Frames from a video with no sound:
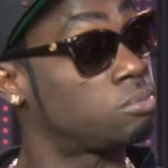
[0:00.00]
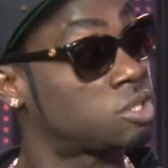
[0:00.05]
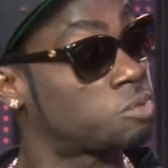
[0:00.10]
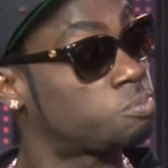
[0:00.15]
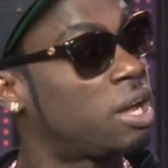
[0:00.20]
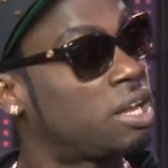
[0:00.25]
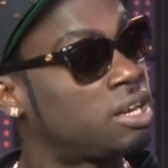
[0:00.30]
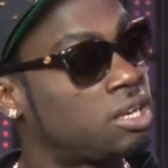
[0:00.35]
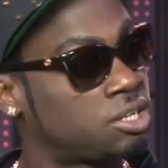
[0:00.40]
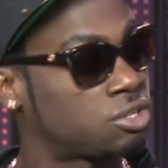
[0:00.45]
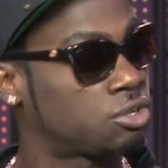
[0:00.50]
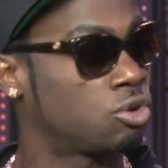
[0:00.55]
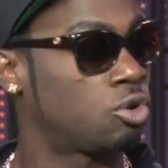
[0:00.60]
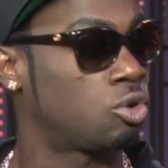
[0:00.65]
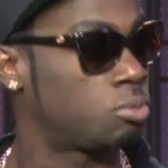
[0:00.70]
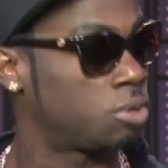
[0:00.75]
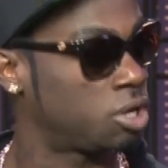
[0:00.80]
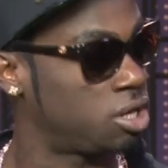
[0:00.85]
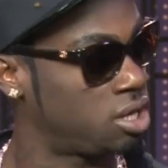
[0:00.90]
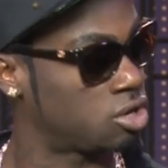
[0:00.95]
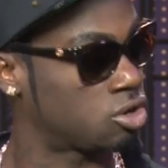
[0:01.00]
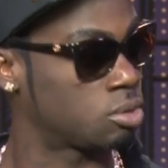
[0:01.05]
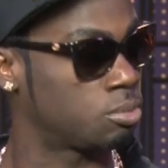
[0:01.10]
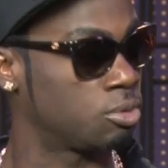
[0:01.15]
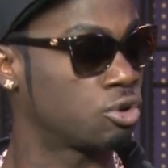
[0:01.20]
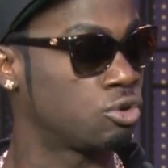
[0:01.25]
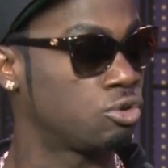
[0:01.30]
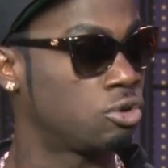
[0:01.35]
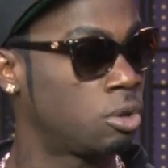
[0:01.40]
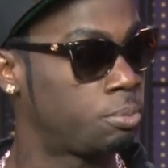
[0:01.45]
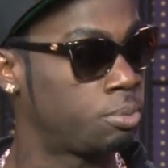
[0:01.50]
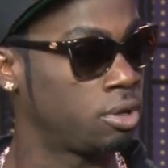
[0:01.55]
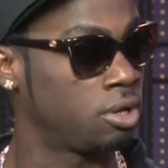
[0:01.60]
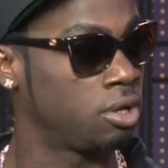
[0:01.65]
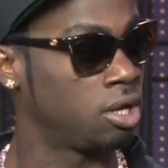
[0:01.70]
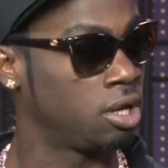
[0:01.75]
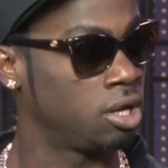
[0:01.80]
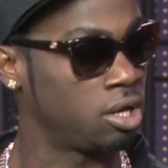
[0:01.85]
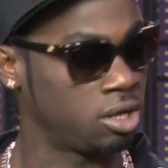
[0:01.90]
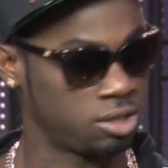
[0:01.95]
Spanish Town, my era, I grew up,
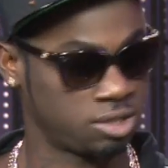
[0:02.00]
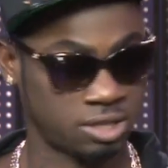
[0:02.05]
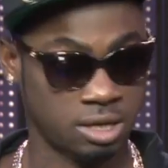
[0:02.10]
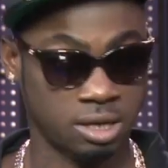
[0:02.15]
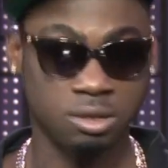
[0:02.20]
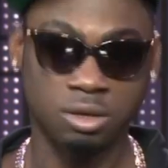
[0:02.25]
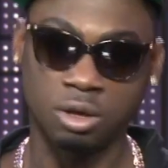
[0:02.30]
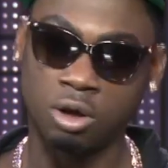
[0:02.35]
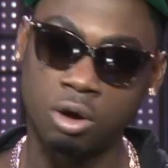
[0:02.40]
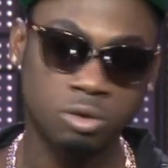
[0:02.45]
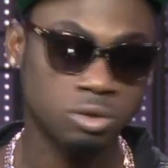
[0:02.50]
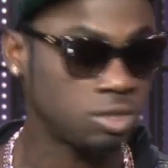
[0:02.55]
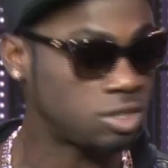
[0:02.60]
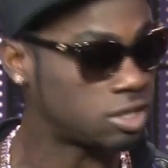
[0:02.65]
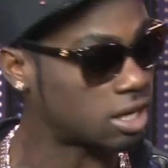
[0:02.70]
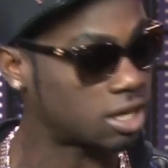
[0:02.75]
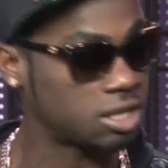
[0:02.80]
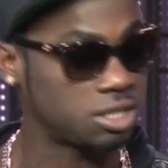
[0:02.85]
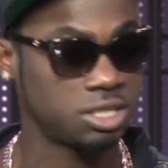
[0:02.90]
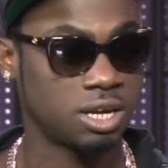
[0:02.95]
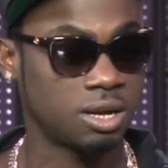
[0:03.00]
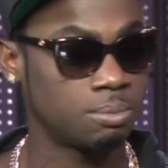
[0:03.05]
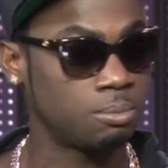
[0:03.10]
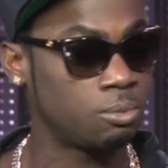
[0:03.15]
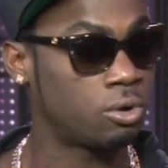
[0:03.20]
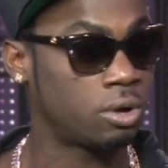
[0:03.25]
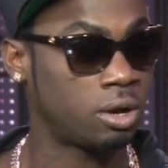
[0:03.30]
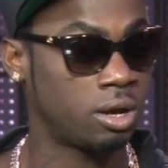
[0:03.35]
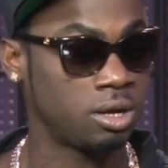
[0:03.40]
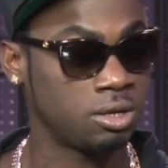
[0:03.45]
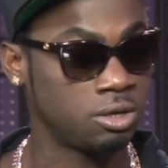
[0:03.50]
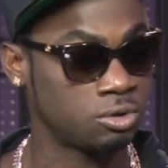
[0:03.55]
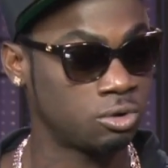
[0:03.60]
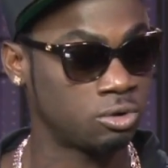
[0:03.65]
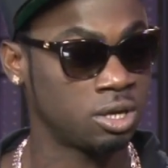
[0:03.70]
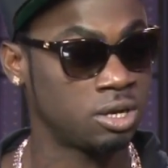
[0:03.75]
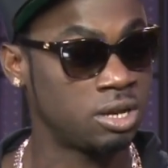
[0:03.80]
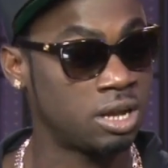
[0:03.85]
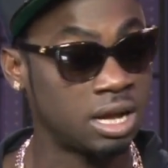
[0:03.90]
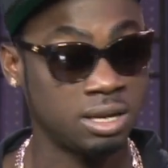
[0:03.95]
said, yo, Jackie Chang boy, you know,
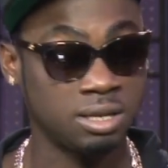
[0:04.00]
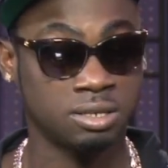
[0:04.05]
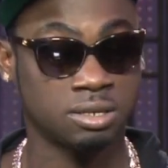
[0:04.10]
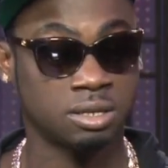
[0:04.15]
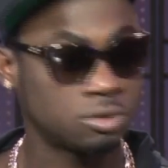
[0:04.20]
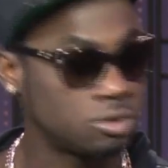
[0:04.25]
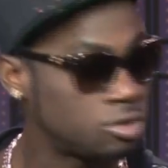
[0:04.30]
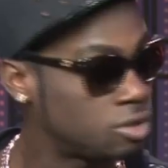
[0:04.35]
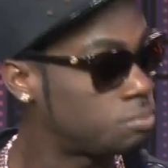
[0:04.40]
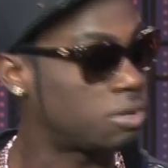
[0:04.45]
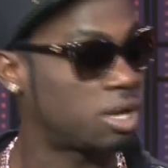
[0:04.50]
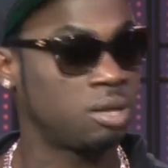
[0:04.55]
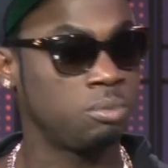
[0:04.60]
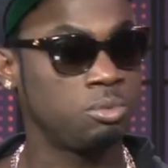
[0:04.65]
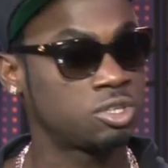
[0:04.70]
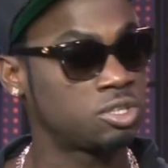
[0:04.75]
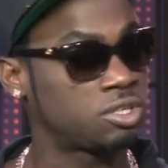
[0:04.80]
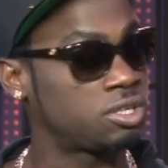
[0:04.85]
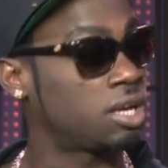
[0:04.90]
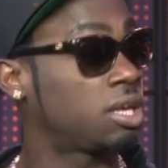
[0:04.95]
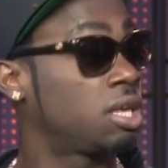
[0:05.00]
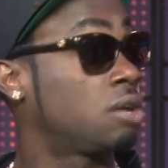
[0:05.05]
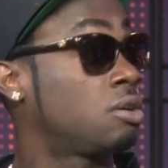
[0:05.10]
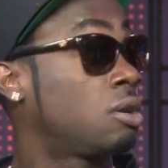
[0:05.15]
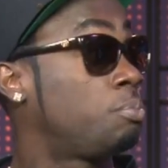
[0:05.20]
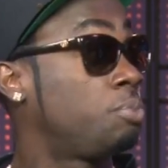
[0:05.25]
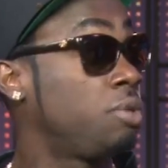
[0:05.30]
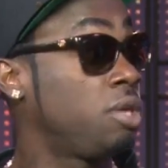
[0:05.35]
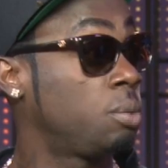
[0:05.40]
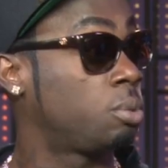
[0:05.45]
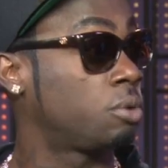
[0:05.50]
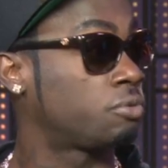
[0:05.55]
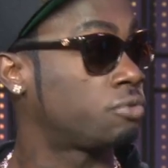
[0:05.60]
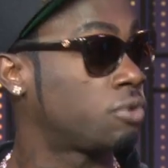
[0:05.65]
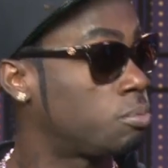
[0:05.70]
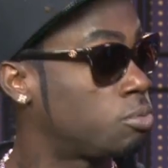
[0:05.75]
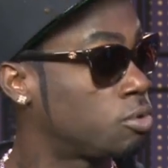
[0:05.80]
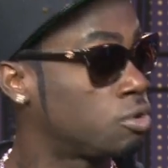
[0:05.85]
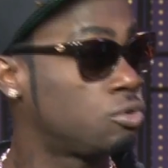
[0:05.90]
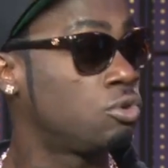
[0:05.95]
your dad is a good man, he used to take care of people
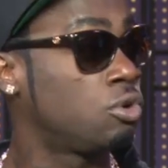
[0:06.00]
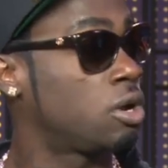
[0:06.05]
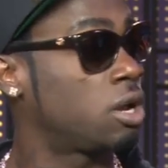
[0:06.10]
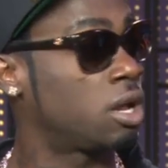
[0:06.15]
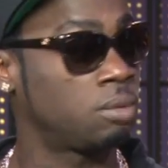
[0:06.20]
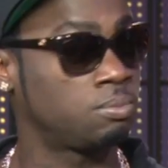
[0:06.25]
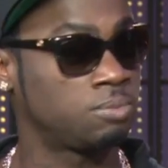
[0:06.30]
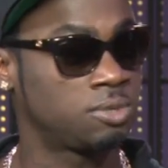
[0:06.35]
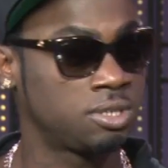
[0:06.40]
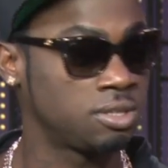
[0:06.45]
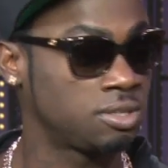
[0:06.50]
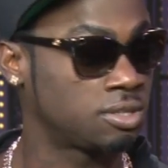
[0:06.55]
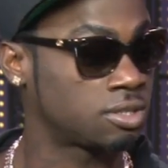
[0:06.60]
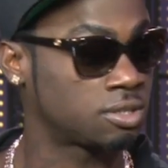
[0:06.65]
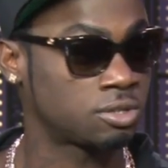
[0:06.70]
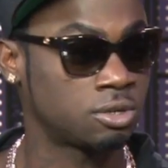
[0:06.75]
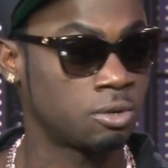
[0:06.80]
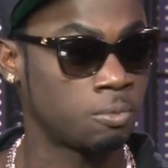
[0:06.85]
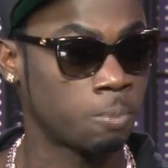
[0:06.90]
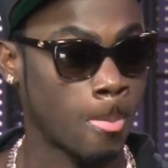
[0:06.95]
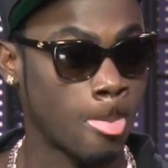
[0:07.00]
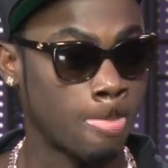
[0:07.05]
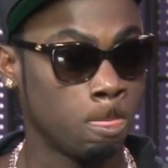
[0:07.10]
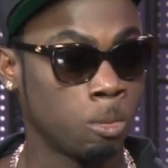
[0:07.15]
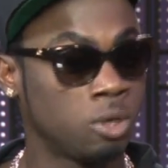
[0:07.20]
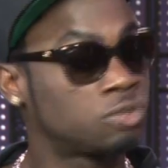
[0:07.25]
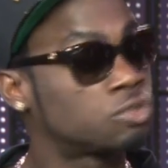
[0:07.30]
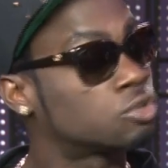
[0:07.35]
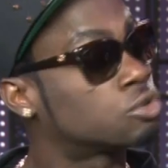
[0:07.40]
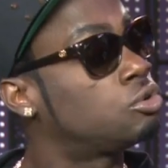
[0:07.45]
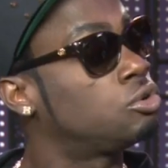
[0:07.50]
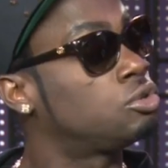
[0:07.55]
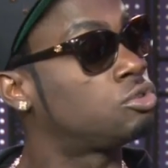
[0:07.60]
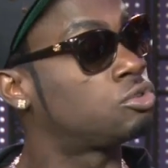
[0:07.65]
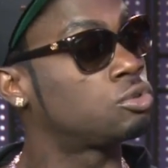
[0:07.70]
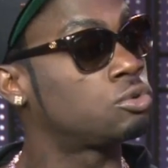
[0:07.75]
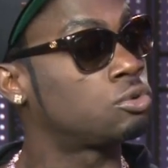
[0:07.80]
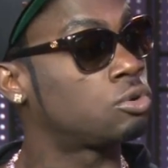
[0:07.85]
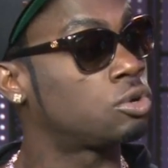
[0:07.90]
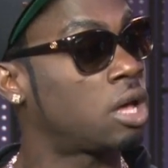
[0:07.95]
from the road and them things. And so it's good
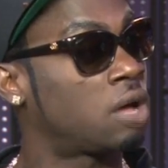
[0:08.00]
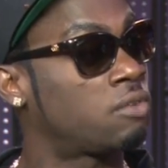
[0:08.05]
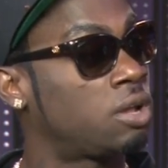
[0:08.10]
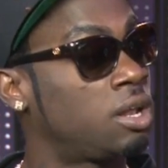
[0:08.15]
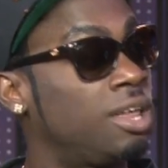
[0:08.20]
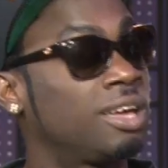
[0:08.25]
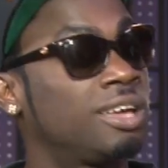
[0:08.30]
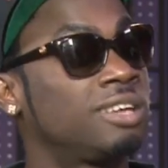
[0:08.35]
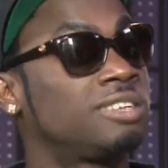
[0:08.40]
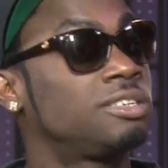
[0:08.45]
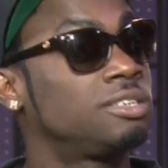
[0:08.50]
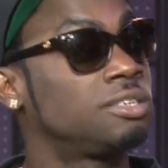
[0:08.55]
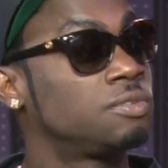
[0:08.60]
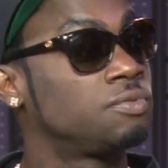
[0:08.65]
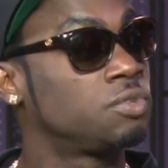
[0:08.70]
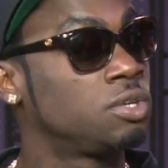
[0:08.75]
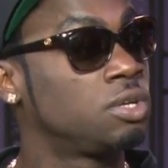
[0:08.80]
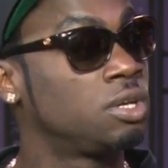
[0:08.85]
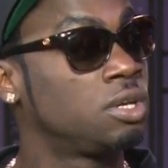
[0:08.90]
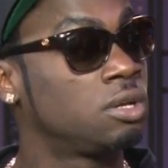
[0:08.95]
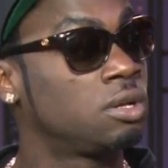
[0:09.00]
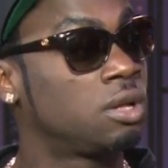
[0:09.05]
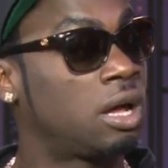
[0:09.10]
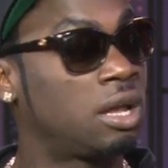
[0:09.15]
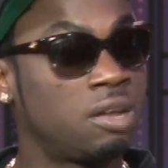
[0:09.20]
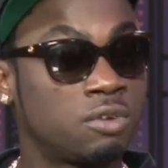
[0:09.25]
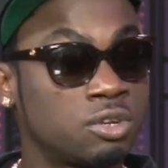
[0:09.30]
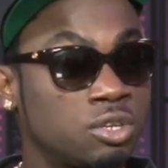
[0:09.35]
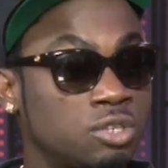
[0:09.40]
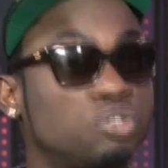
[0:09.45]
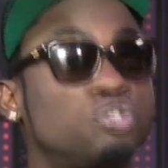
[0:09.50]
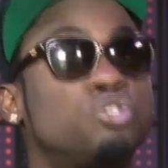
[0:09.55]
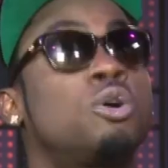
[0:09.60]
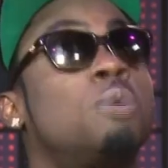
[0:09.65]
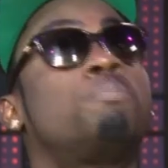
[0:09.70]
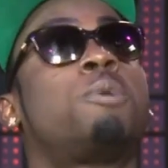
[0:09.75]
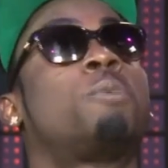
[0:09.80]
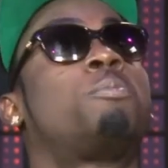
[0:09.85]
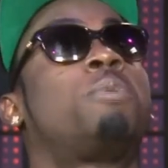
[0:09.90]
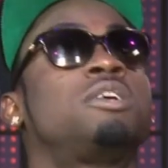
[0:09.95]
to know you have a legacy. I never just
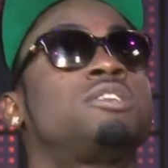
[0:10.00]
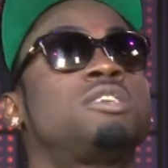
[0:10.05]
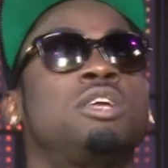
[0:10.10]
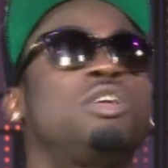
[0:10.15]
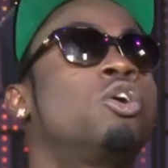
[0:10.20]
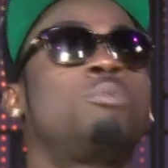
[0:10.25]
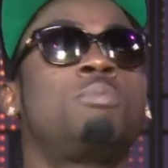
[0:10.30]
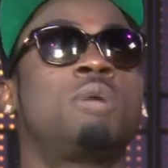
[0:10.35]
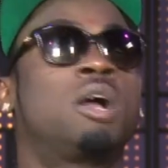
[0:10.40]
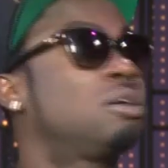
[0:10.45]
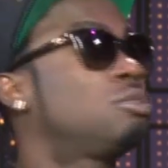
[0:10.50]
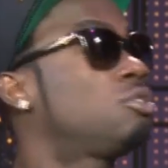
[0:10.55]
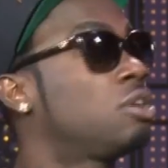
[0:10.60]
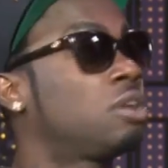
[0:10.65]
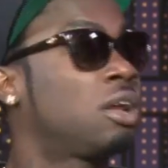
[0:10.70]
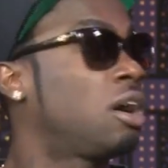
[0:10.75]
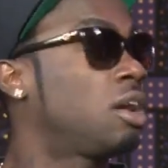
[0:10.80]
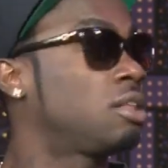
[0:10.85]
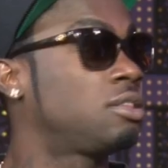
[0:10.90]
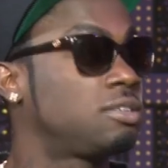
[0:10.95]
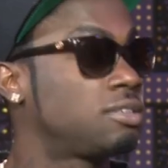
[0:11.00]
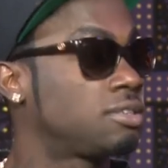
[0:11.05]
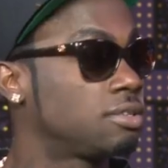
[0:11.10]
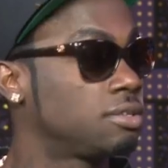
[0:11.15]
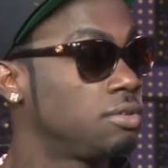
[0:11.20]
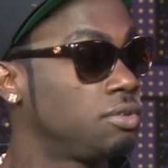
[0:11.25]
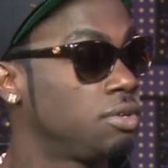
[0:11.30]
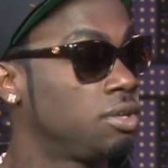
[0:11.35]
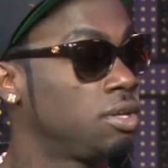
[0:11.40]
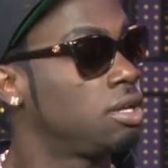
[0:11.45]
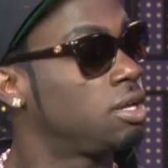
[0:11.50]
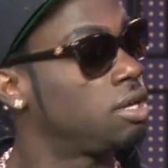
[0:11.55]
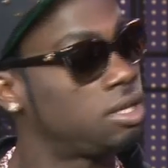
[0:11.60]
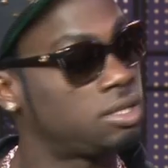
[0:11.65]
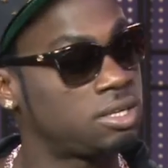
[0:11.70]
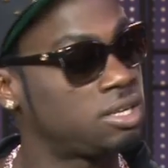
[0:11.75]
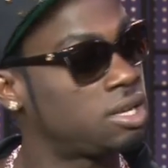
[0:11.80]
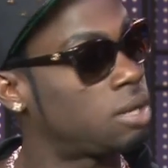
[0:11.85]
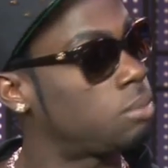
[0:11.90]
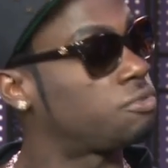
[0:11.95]
jump up and say, yo, I'm a ton artist.
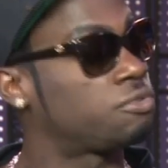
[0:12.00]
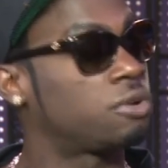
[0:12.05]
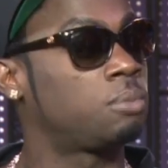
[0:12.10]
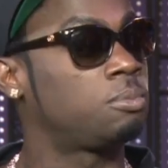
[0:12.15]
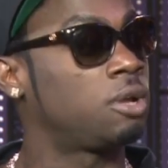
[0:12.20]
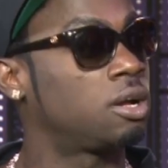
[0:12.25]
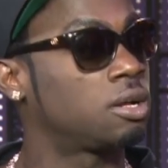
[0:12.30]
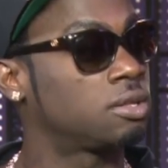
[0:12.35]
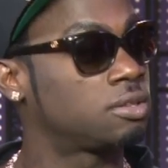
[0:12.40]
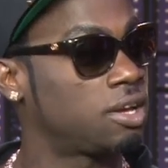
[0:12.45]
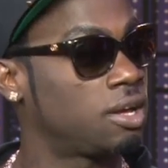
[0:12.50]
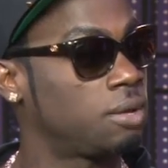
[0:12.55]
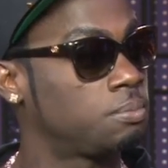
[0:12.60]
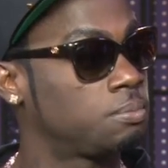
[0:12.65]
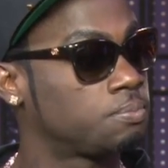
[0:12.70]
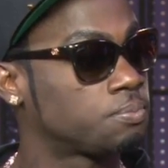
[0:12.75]
It know me from a long time.